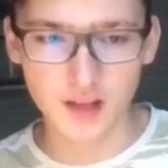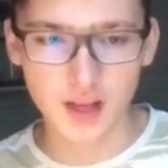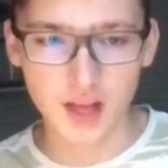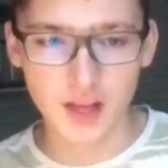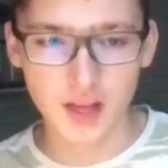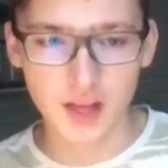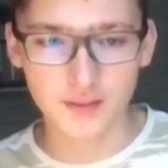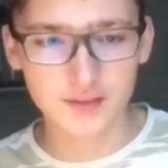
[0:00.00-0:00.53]

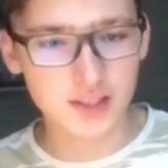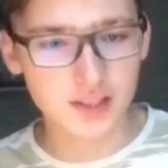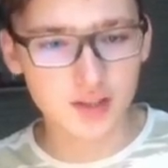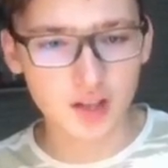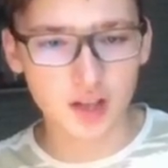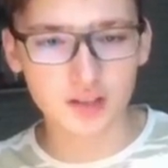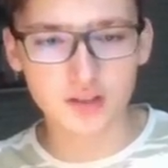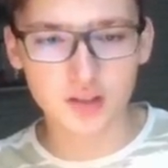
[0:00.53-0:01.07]
This is
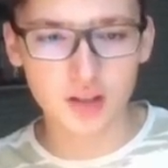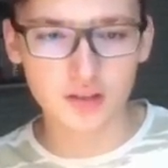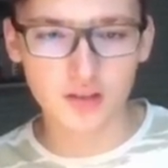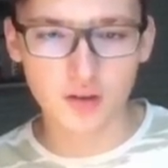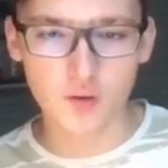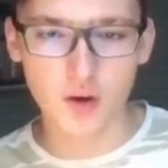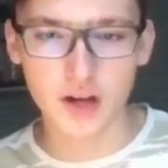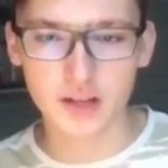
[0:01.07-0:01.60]
not, not
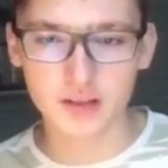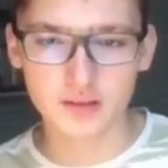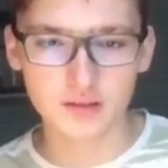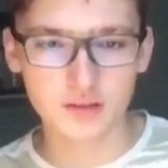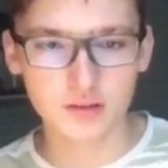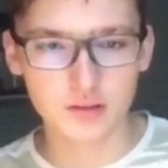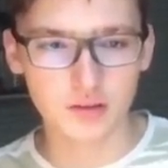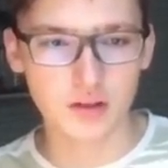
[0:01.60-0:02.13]

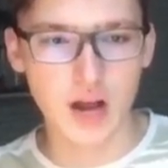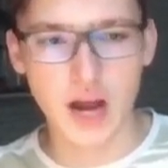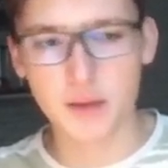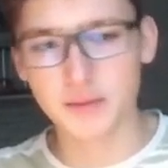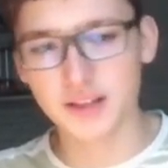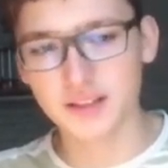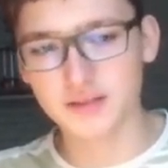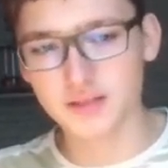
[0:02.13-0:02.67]
quite good. I
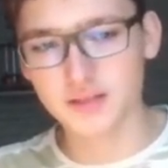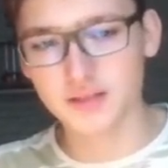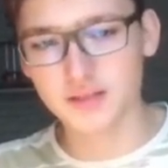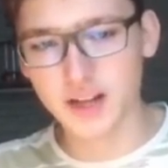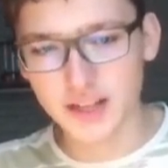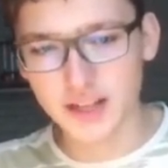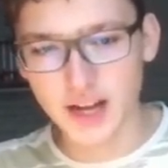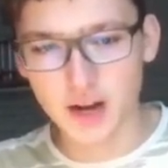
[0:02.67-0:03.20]
mean, right
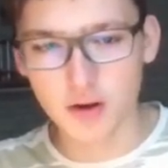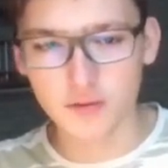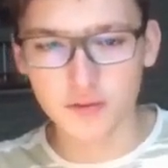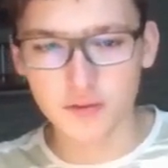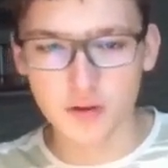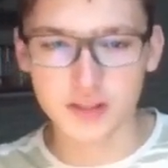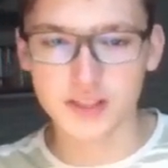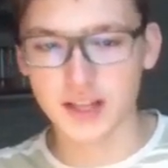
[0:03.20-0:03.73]
now, of course,
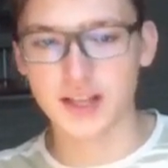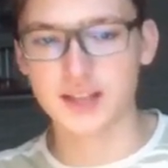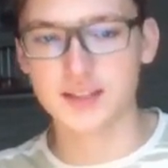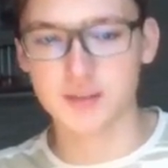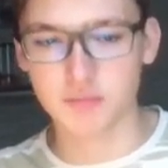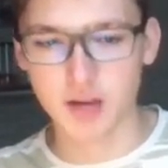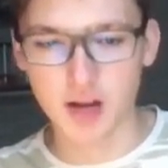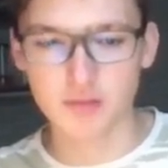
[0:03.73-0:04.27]
he can get
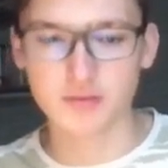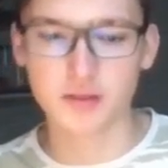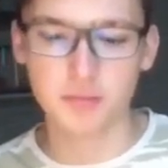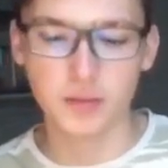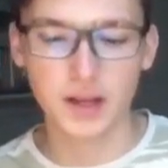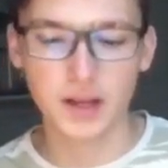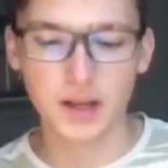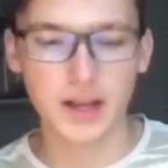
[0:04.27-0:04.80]
some
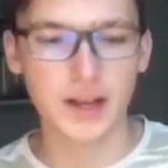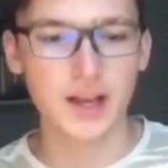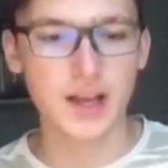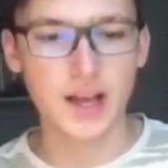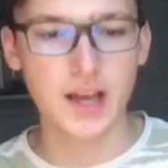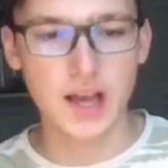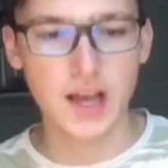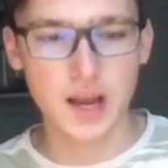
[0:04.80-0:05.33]
counterplay,
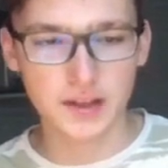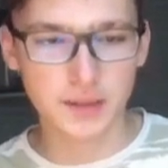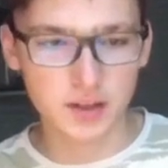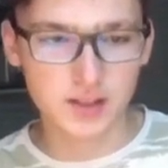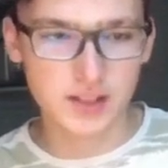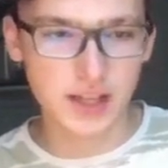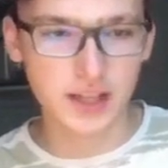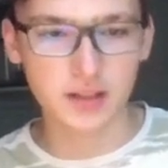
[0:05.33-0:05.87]
but I'm not
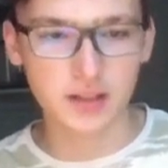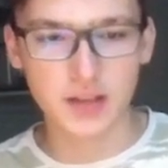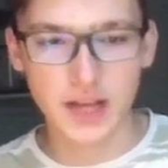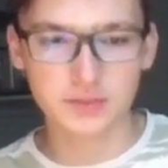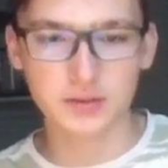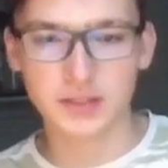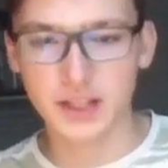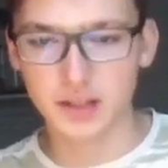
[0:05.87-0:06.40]
saying you have
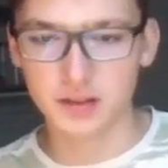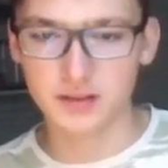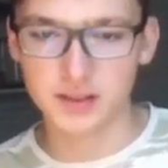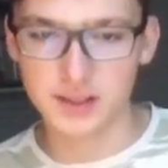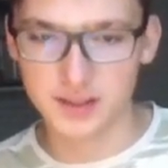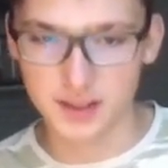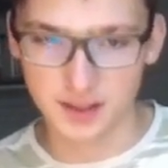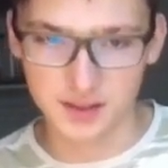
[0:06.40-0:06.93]
to take on d
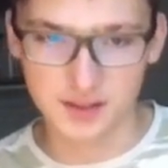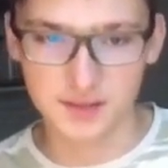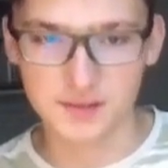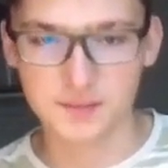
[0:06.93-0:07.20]
six.